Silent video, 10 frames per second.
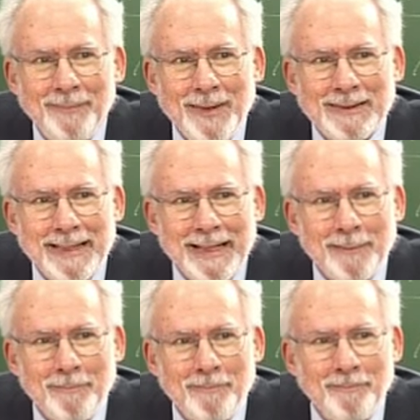you see.
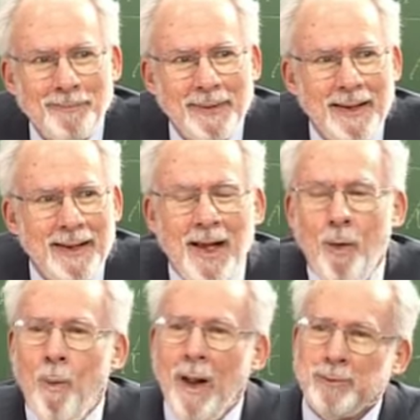
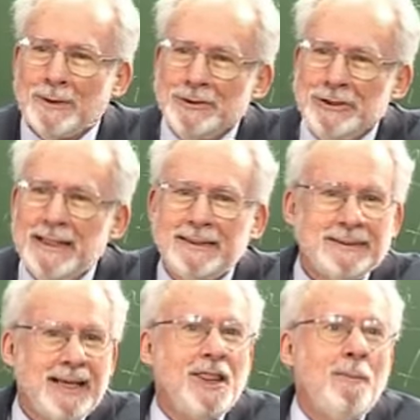What will
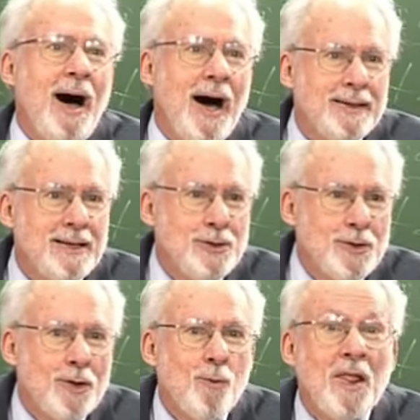Jesus and the Mahdi
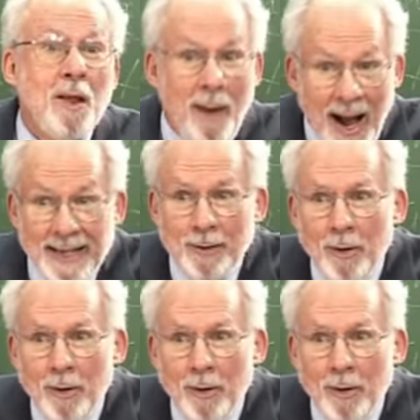do? Well, the Mahdi